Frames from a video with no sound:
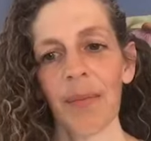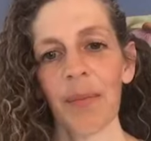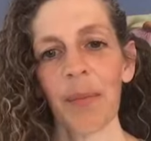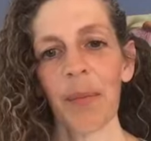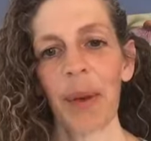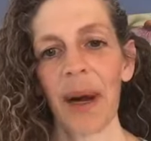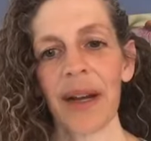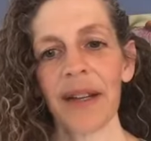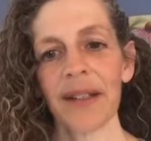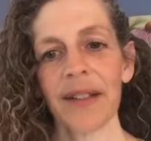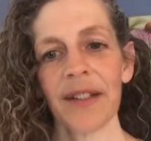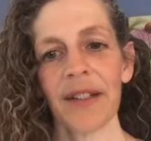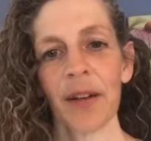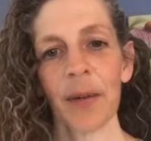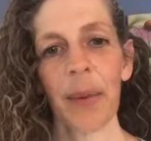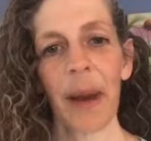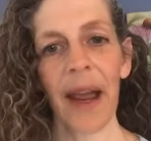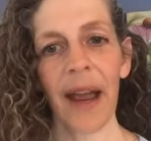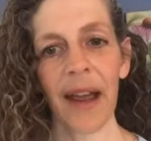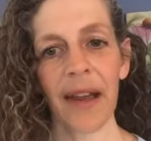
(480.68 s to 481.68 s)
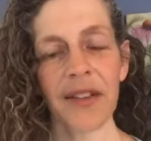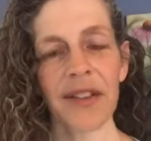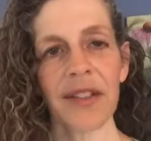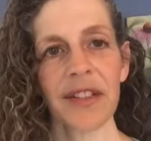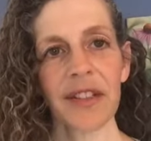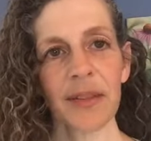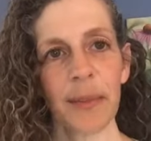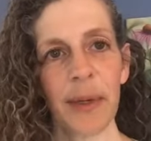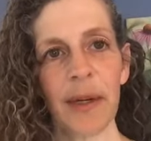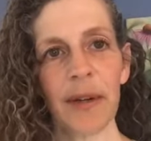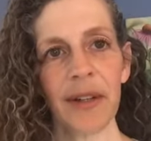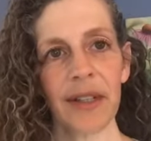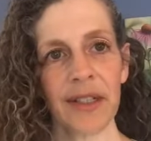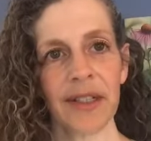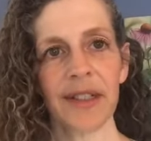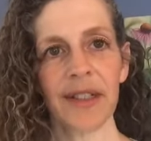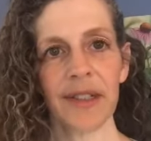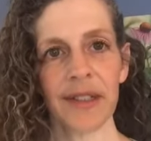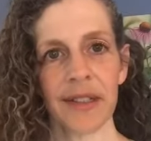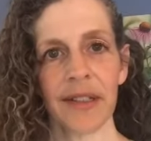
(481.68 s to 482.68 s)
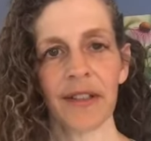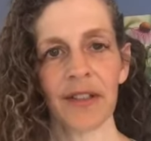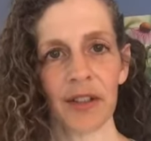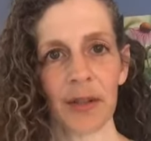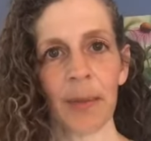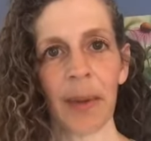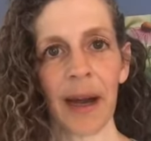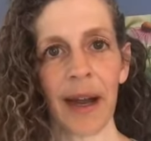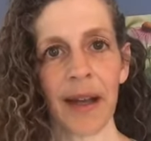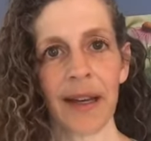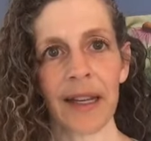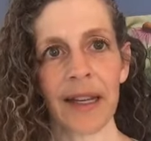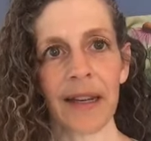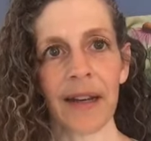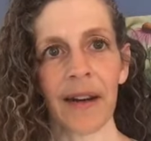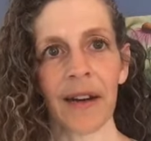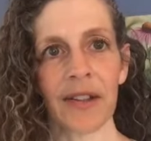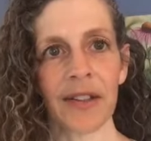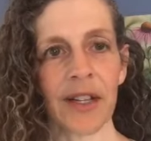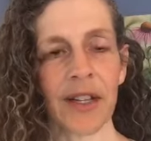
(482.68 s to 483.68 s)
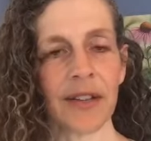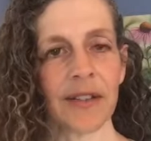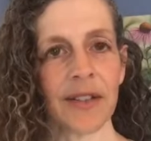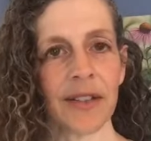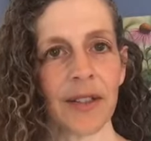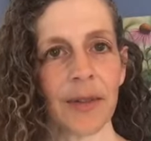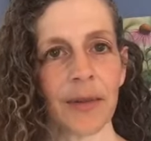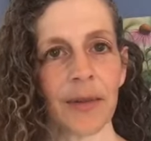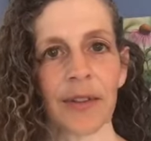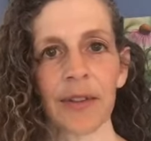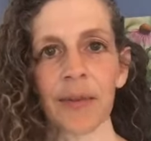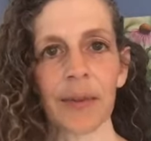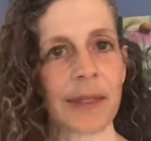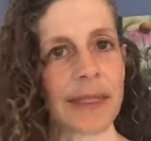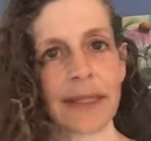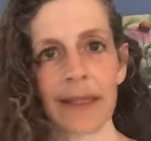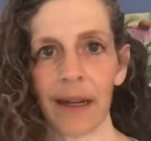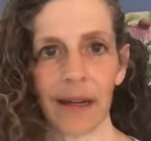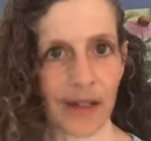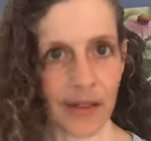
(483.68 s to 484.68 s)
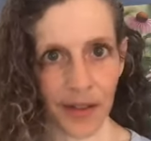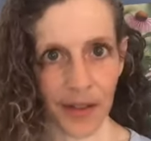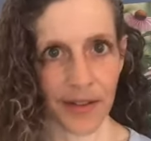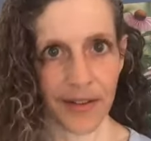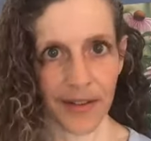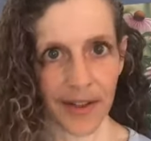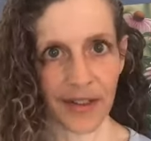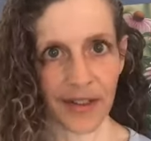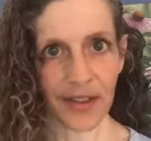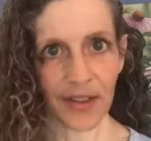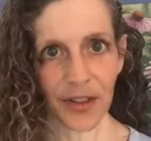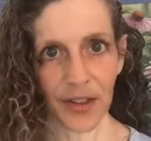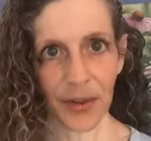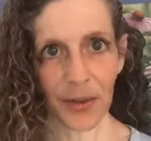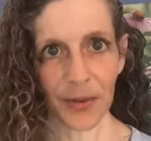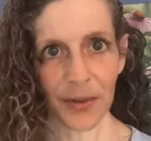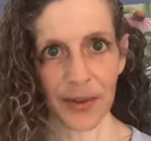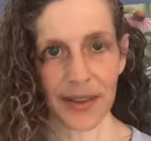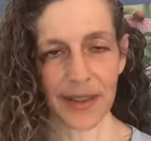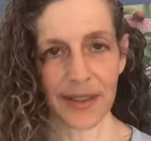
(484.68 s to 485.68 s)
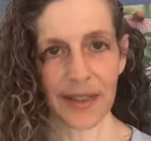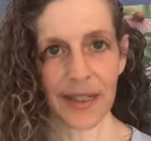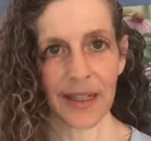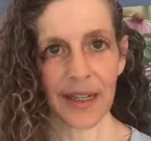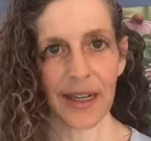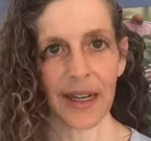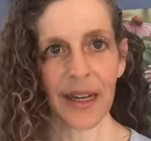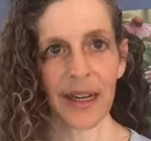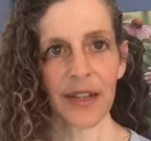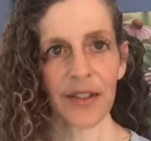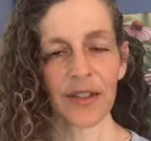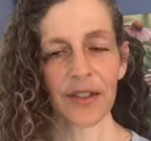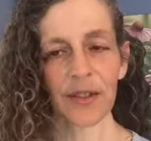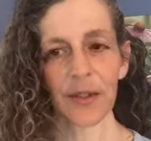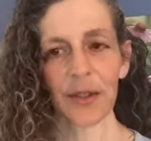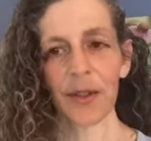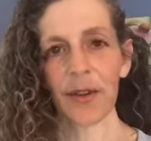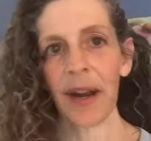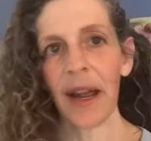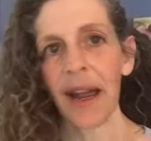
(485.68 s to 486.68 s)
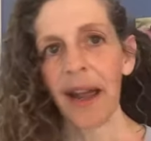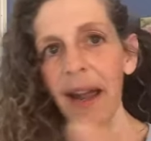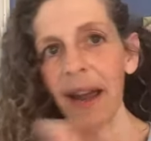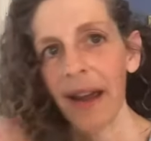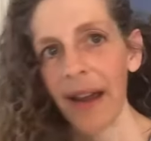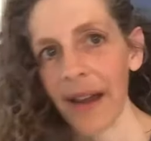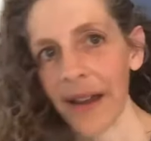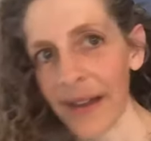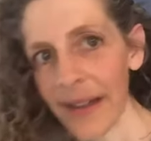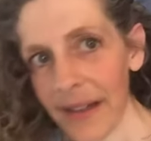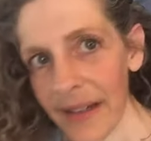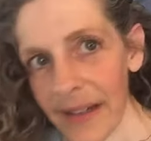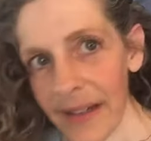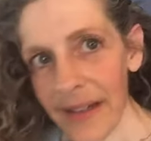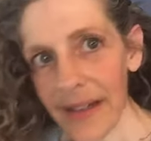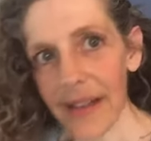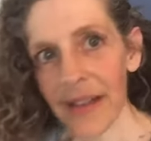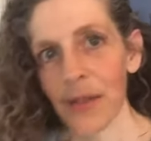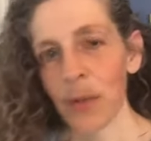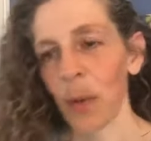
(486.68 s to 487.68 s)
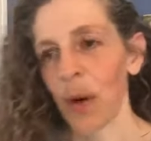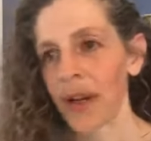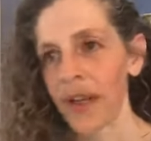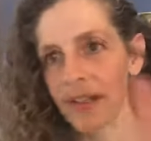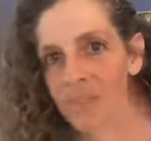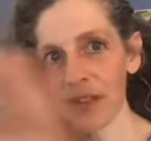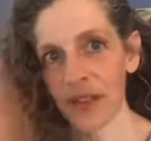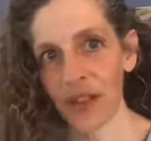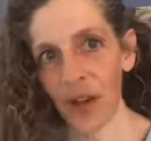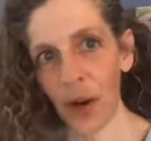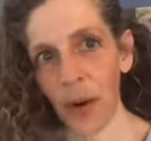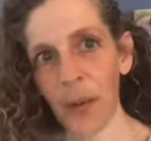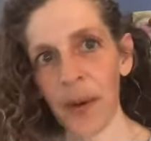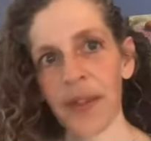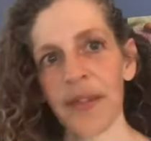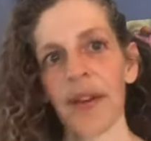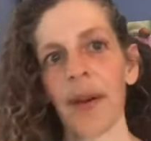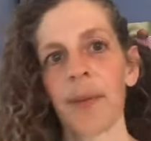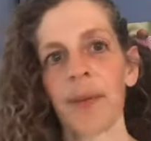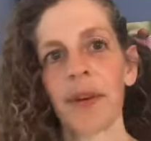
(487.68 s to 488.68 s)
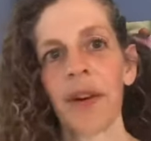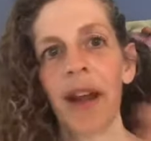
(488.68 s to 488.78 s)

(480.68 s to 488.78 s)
But your past experiences in your body are telling you it's really not a good thing to do. So your head is wanting to go with them.